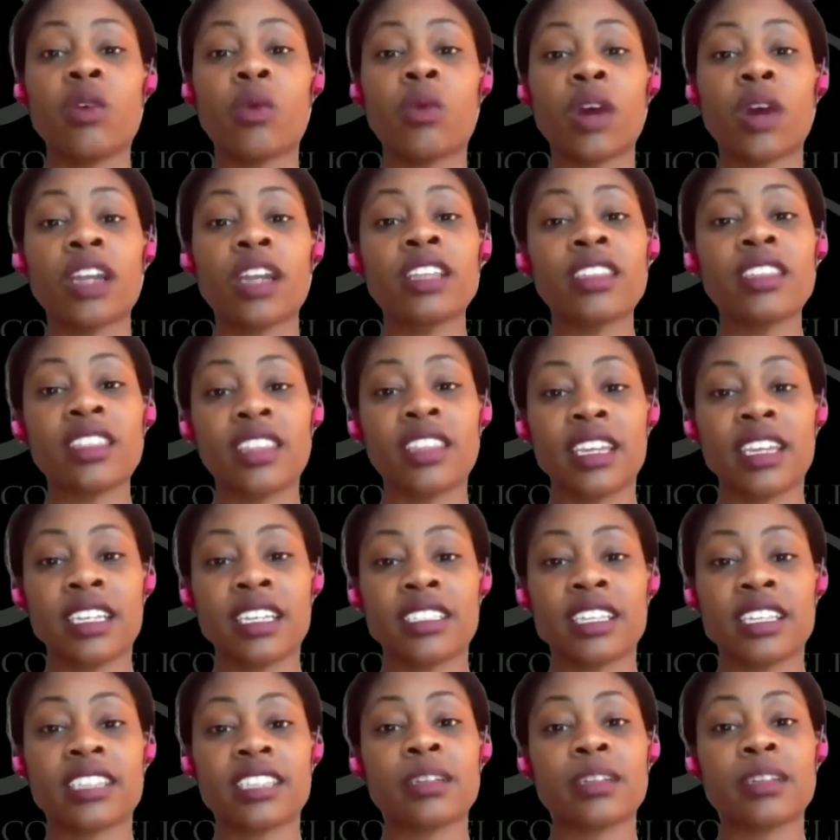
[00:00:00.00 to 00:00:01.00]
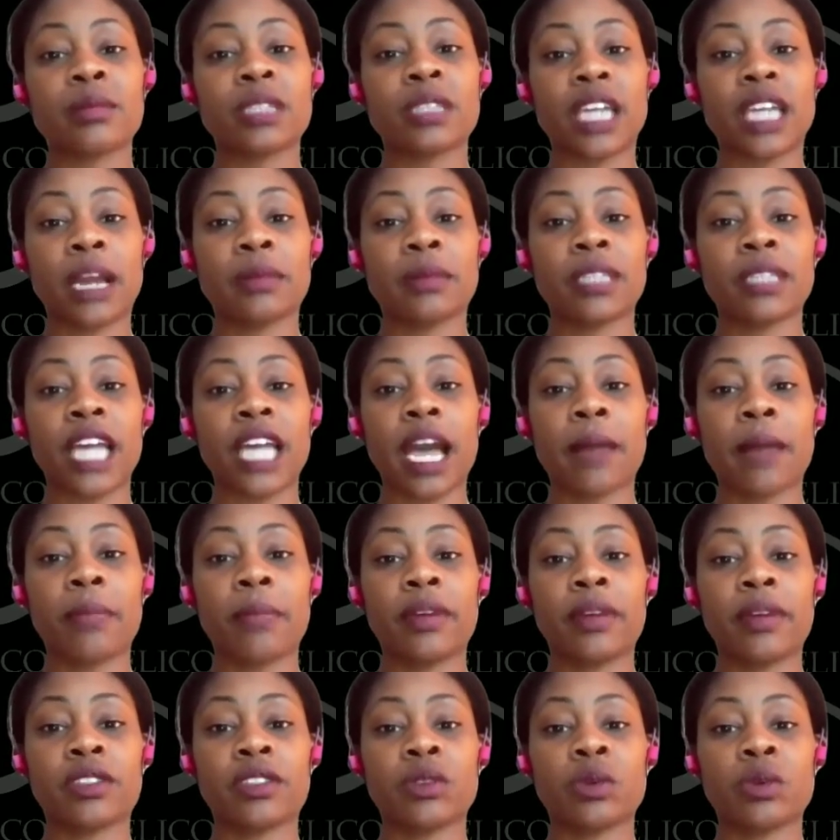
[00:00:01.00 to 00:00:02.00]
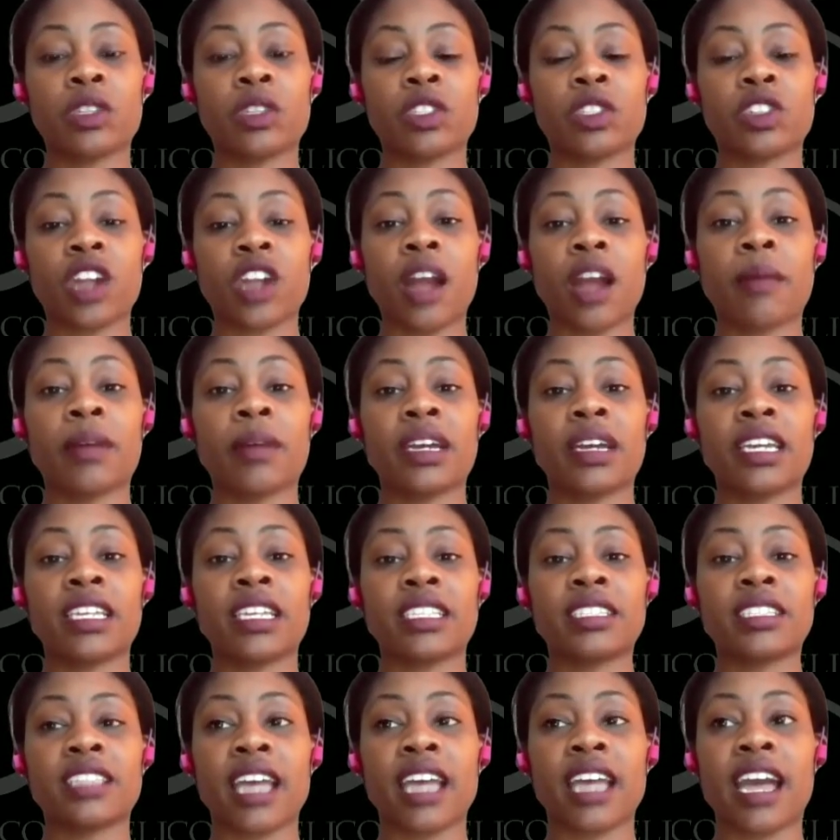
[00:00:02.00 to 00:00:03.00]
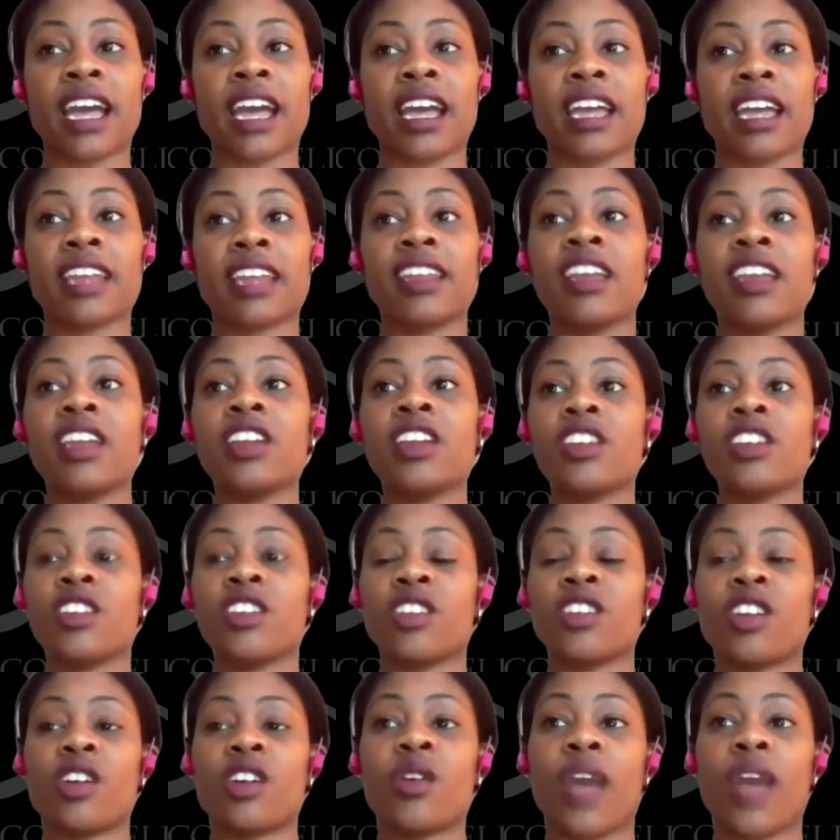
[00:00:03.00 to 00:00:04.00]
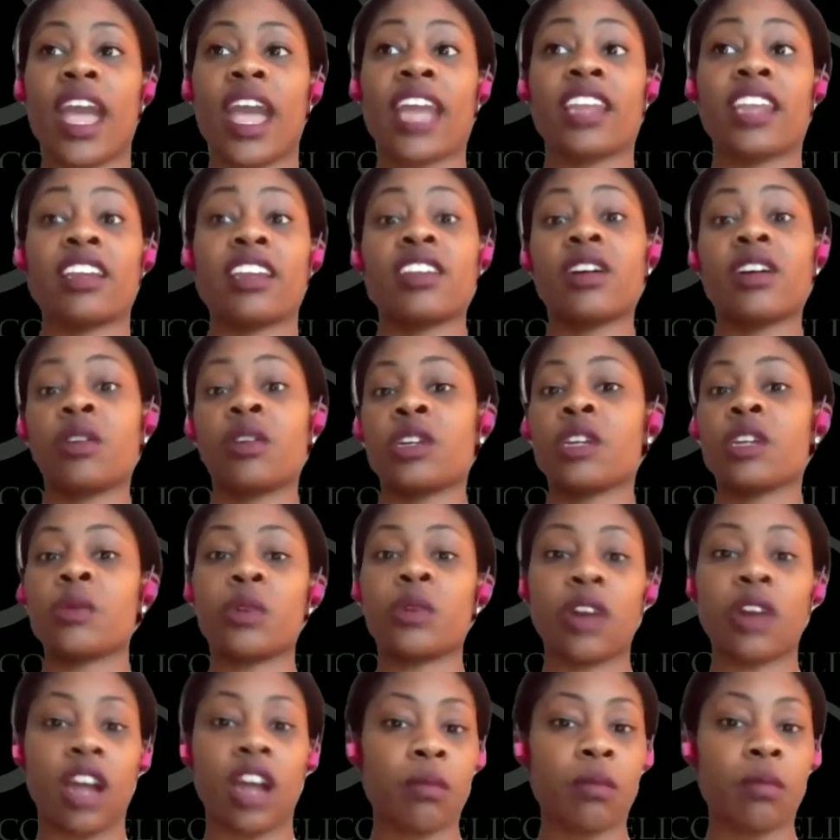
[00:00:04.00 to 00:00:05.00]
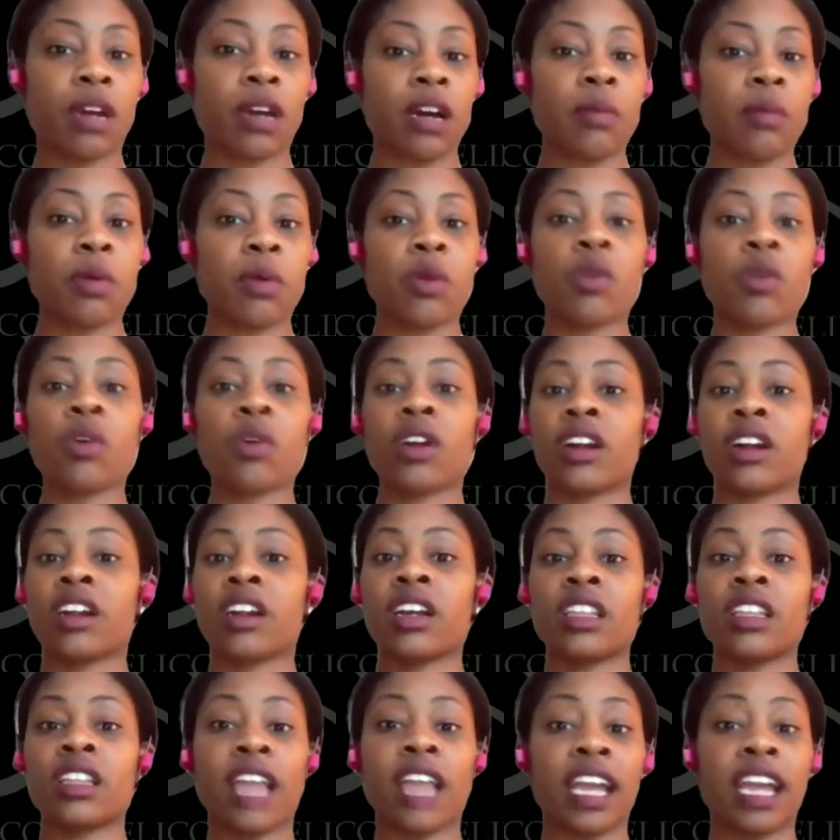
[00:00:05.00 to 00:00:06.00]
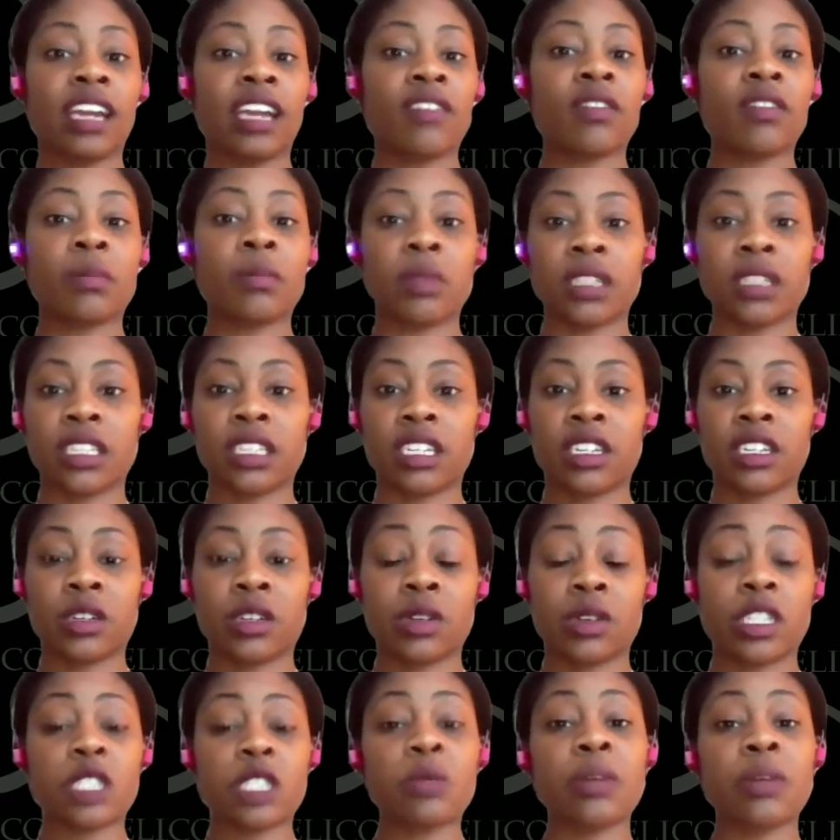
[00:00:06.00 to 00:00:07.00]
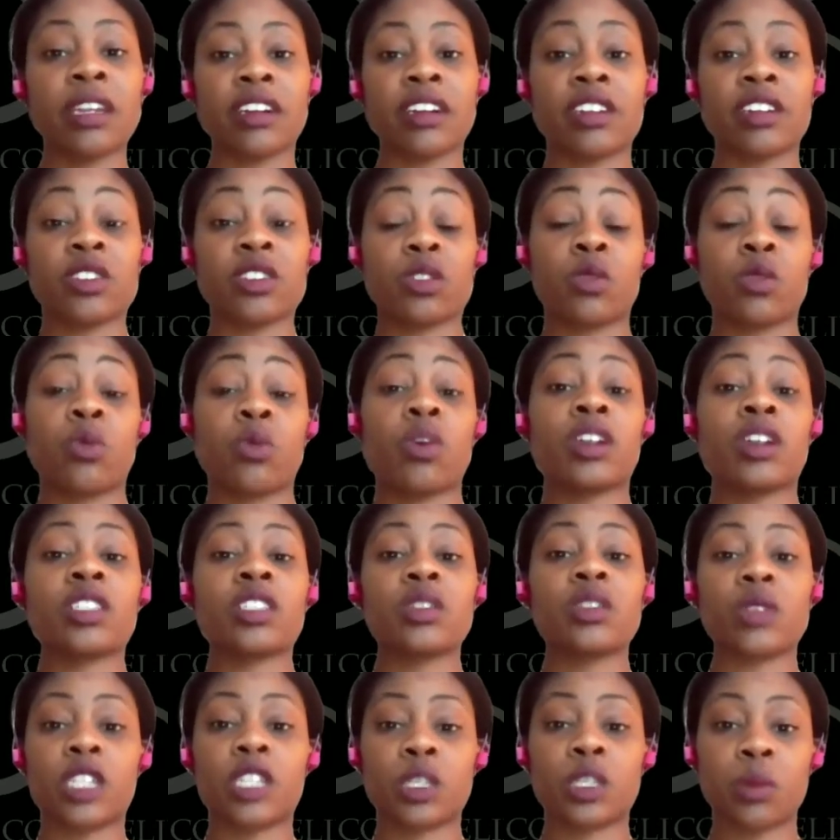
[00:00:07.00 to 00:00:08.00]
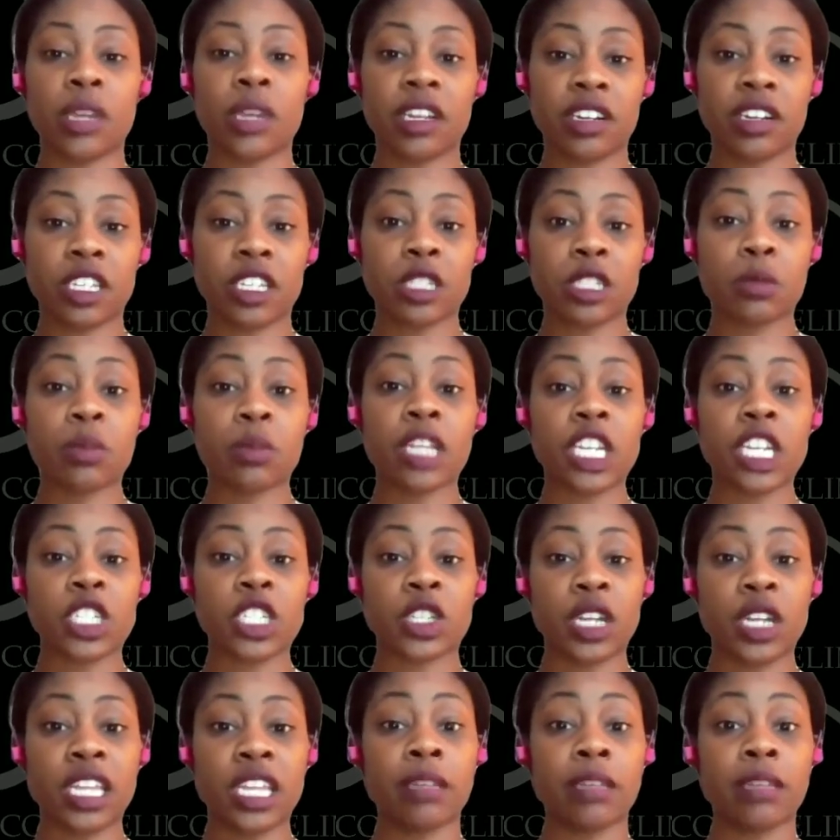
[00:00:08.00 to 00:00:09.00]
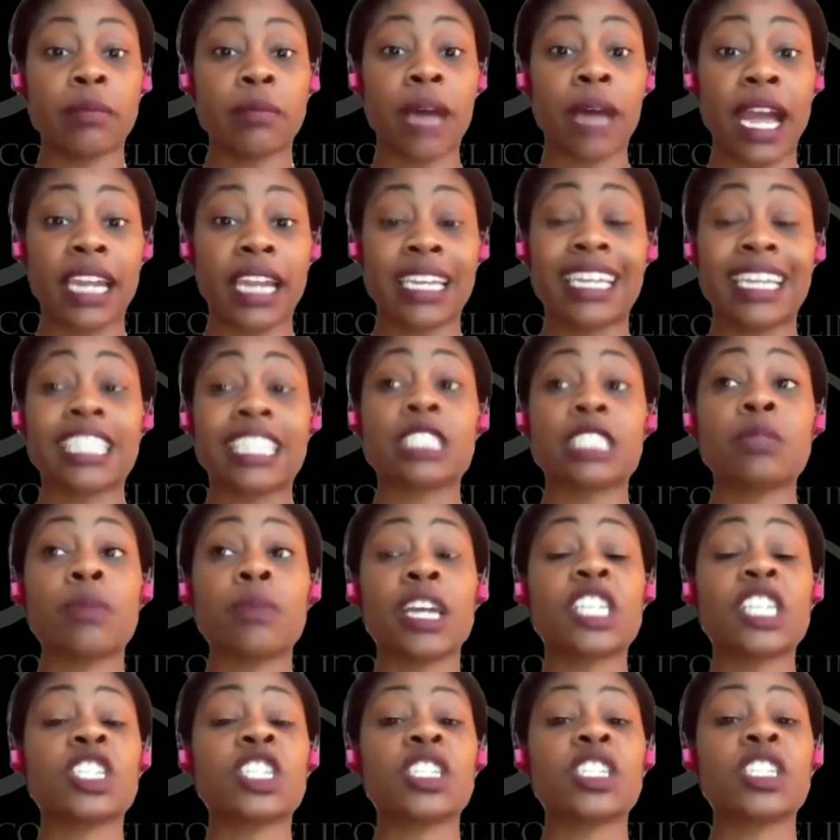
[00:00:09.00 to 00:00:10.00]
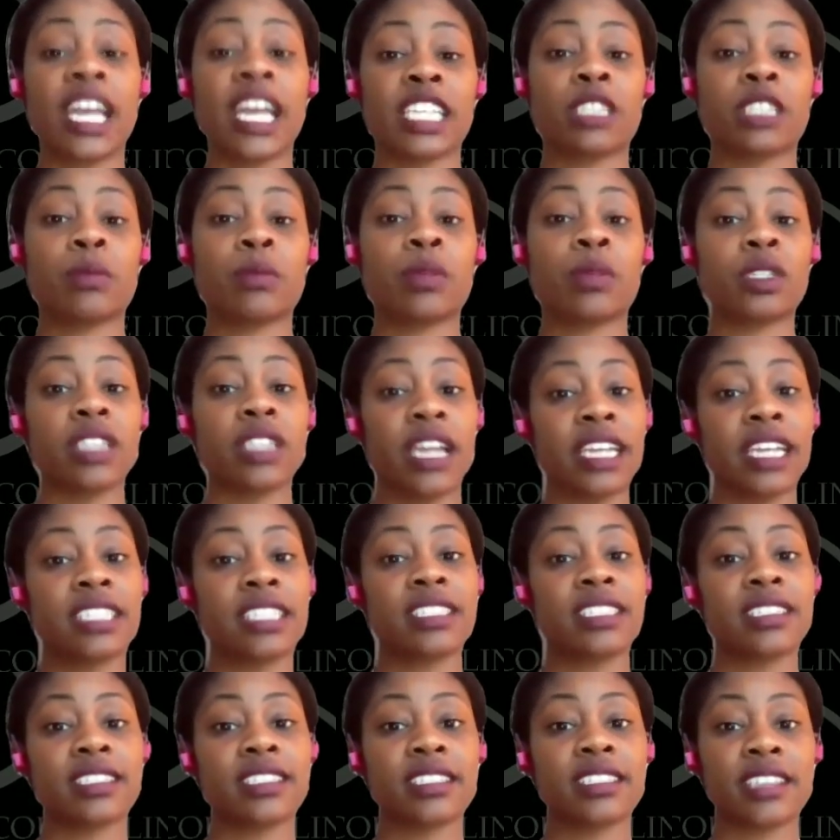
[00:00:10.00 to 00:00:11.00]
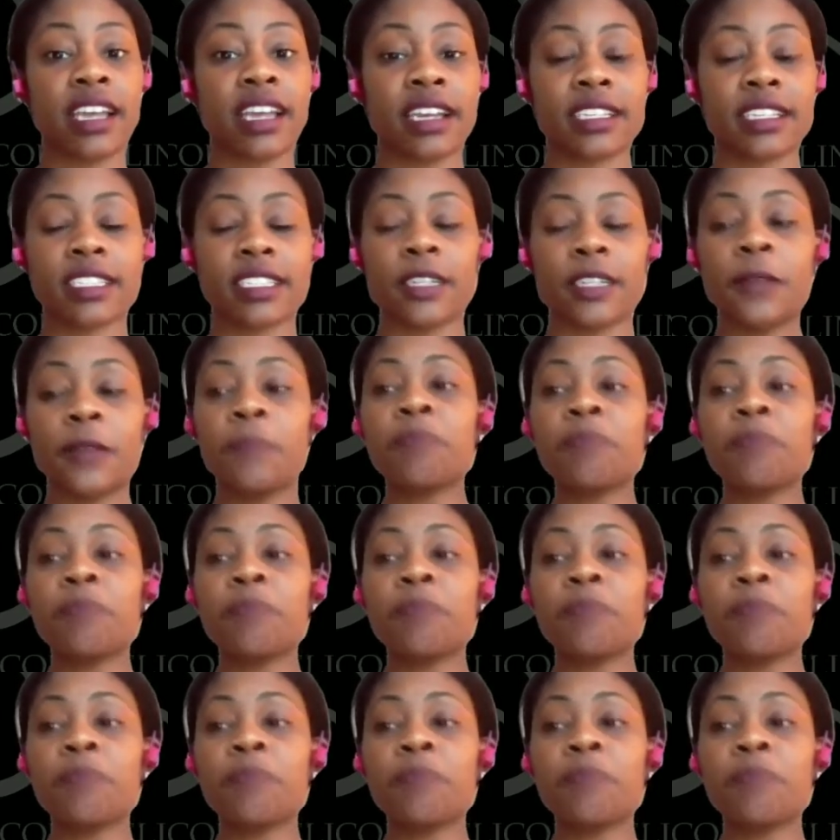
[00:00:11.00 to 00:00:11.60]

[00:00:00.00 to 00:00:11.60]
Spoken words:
One of the things that sometimes happens with trauma is that, anhedonia will come up, or a lack of ability to experience or want to experience pleasure in the body, especially as it pertains to sex.